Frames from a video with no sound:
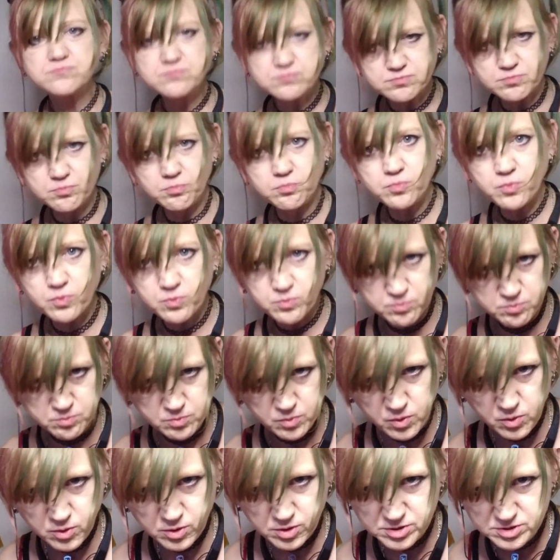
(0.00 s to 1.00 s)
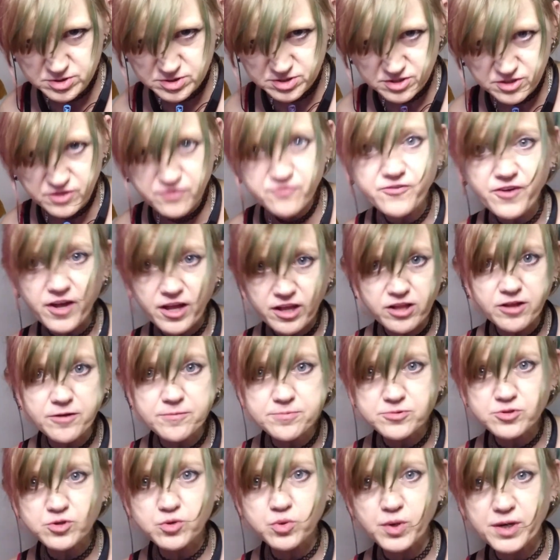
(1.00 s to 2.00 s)
more
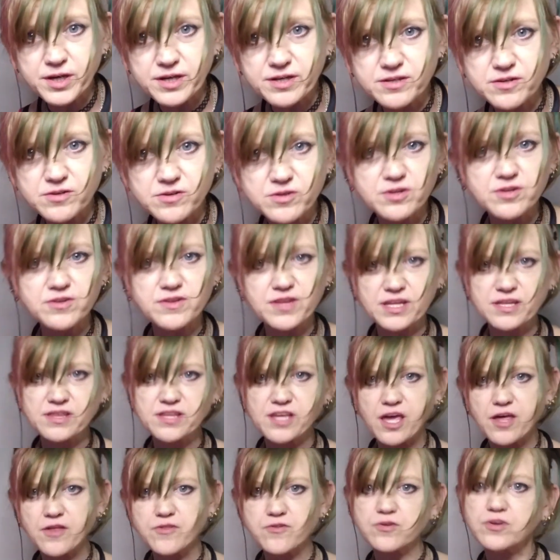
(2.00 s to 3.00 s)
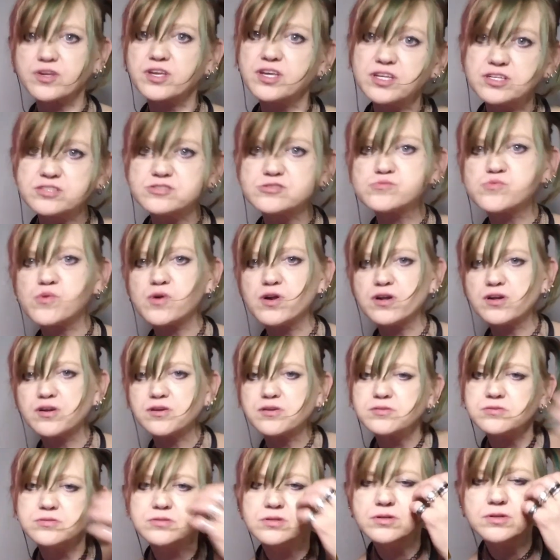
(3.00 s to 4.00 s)
developed quicker than the other kids
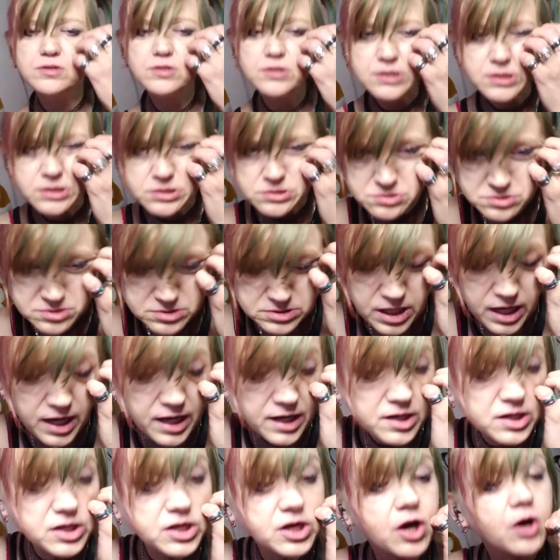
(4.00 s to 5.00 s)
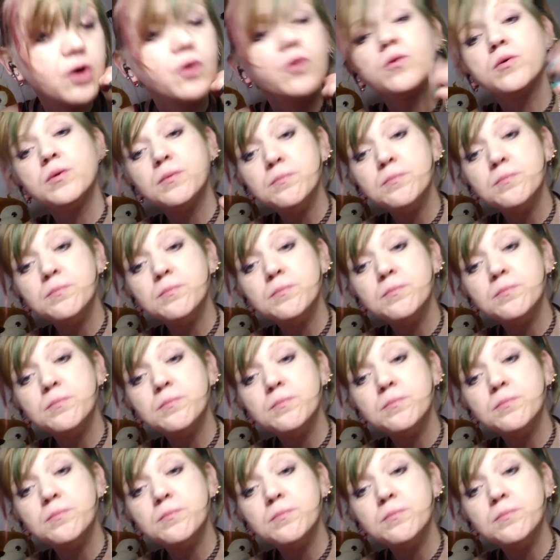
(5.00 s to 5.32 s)
were. I don't know.